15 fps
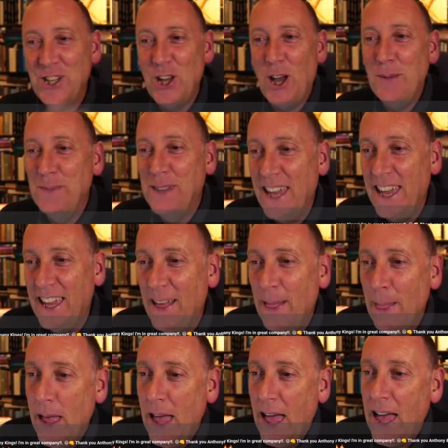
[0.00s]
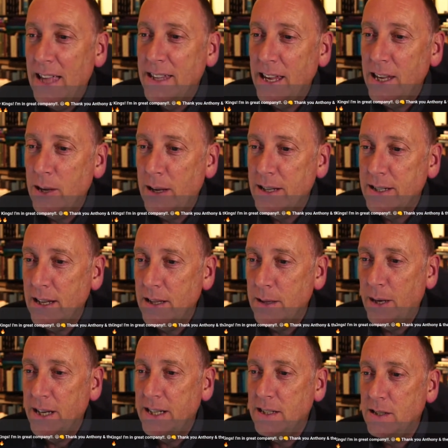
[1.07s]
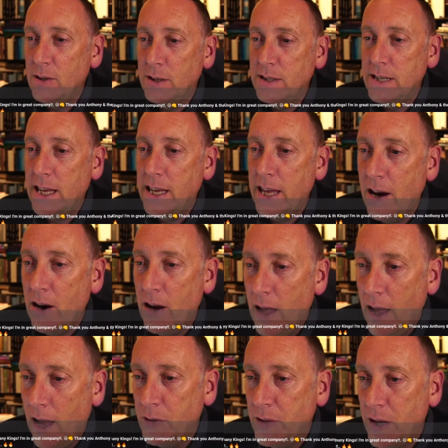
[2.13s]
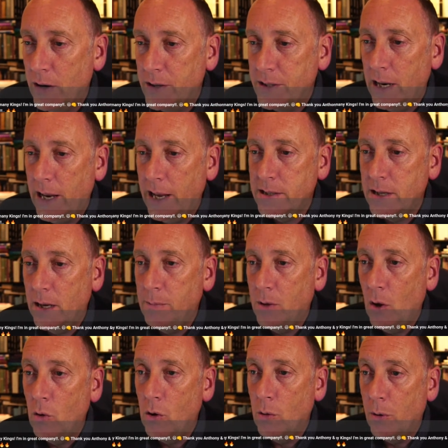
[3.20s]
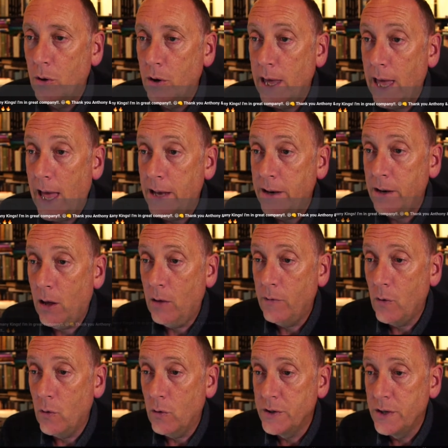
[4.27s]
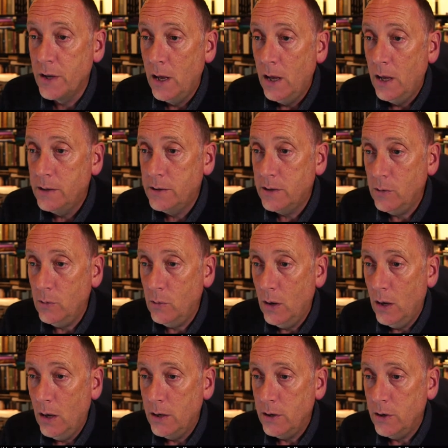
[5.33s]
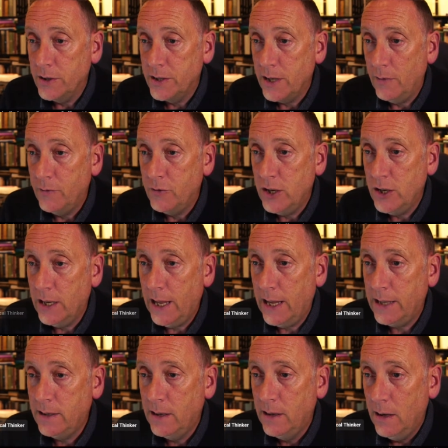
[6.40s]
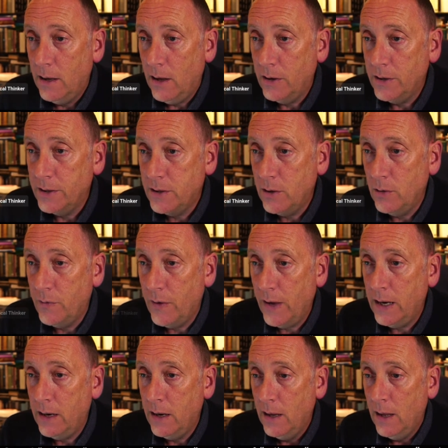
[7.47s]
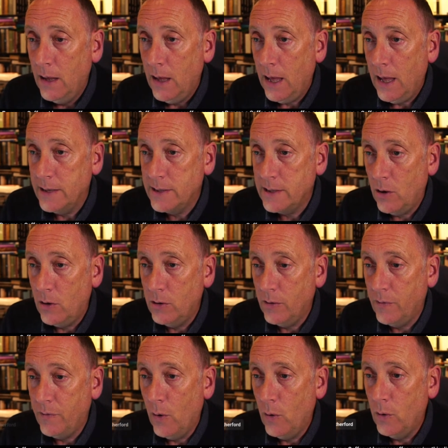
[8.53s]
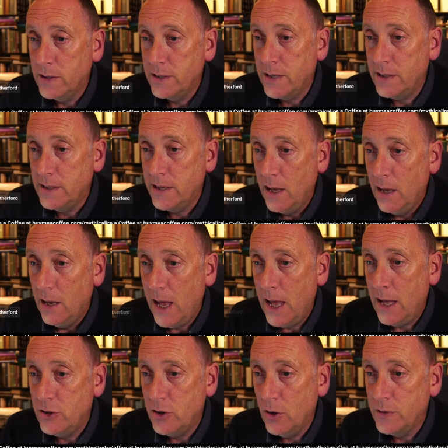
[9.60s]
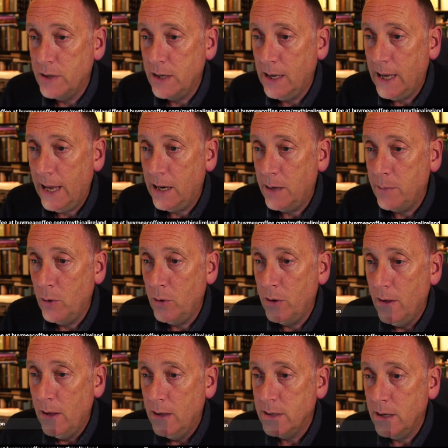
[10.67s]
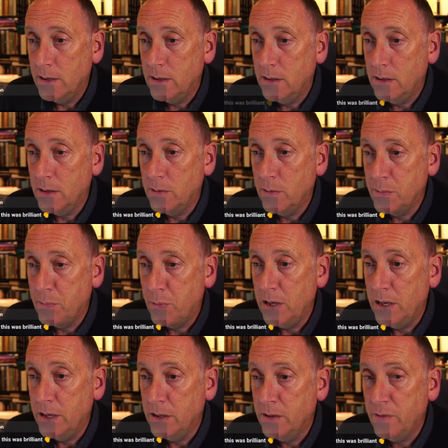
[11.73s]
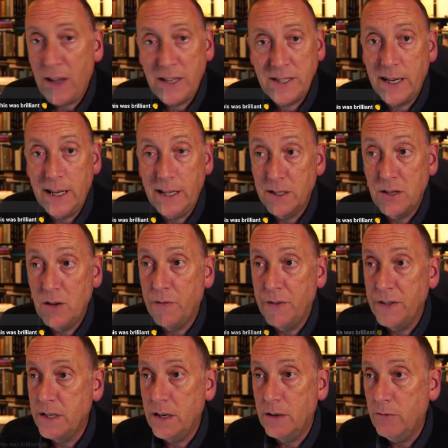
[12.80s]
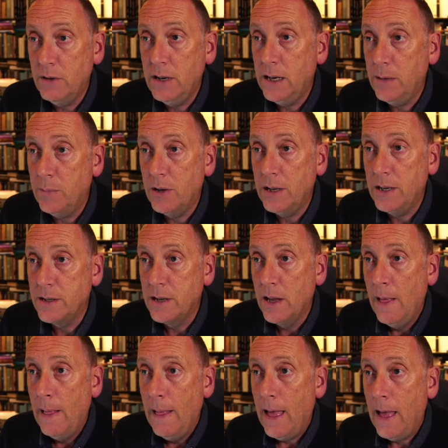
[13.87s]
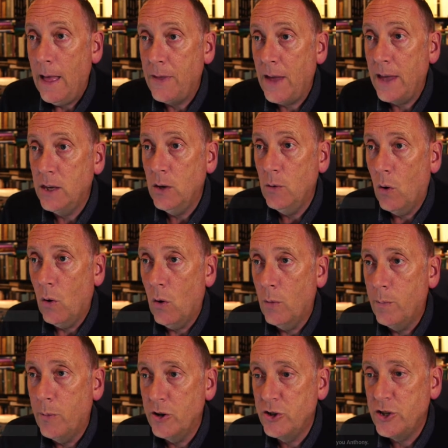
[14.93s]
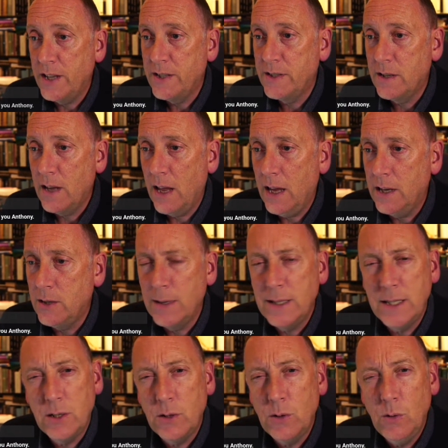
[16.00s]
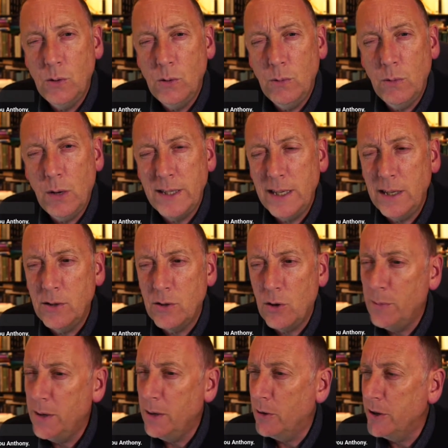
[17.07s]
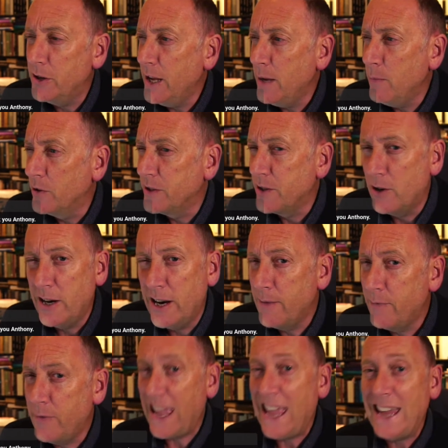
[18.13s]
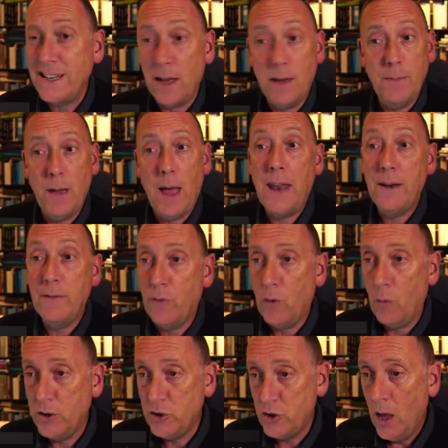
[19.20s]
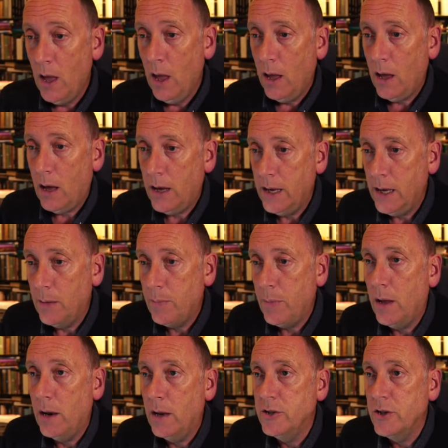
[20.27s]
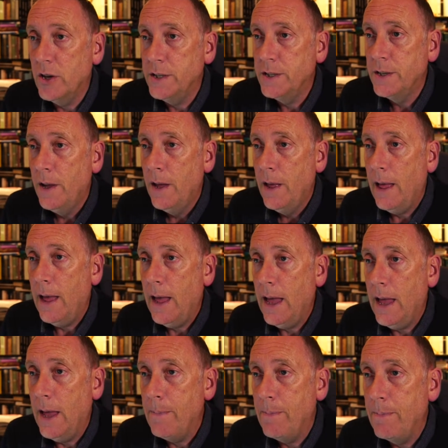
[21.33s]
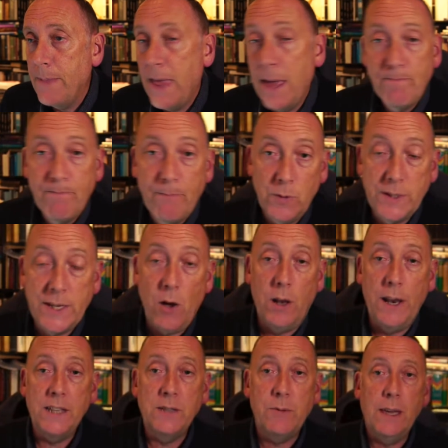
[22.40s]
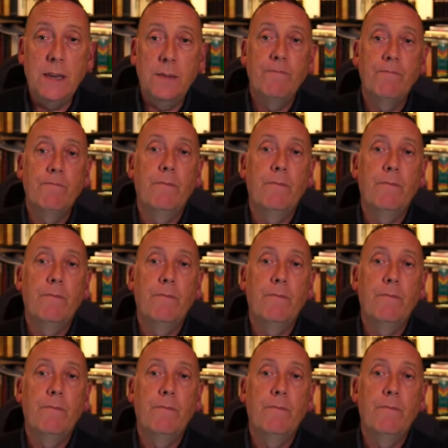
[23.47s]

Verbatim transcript: Tom King. Uh, thank you, Anthony, and the mighty two. Take care out there. Until next time, Toga buggy, and of course, to yourself, Gialat August tú féin. Uh, Slong Fold says, uh, Josie Caitlin Moon says, This was brilliant. It's fascinating stuff, isn't it? Really brilliant. Uh, thank you, Or Burgess22, uh, who I think you told me what your name was earlier, and I forget, and, and for which I apologize. Um, yeah, we'll see you all next week.